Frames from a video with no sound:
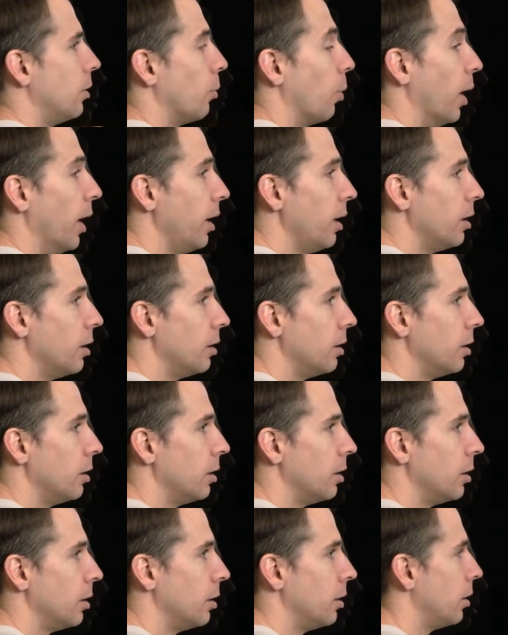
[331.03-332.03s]
What?
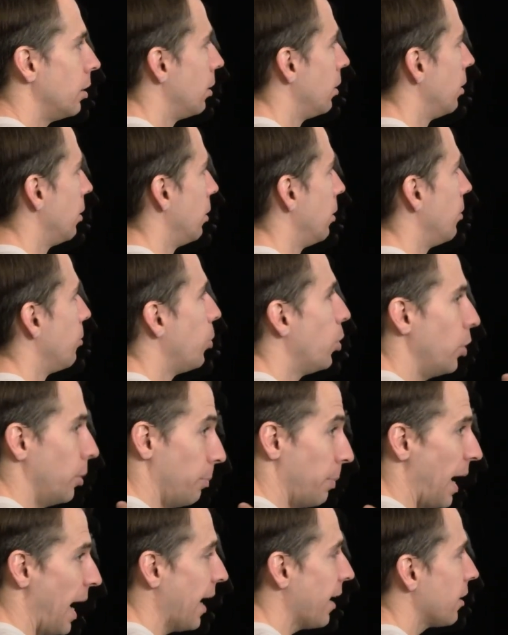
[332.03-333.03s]
Put
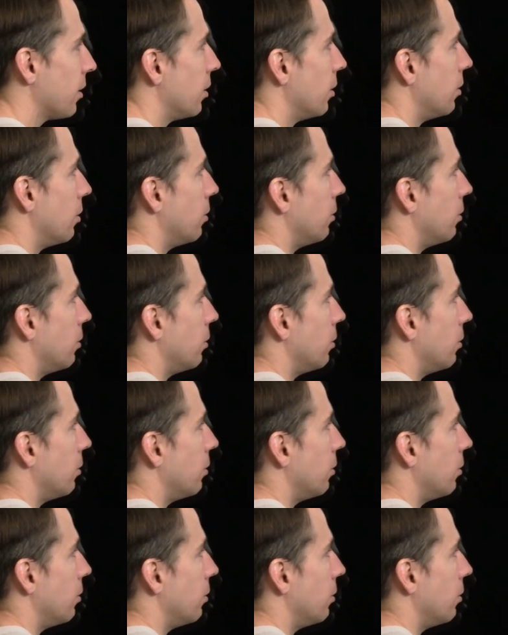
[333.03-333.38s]
it back?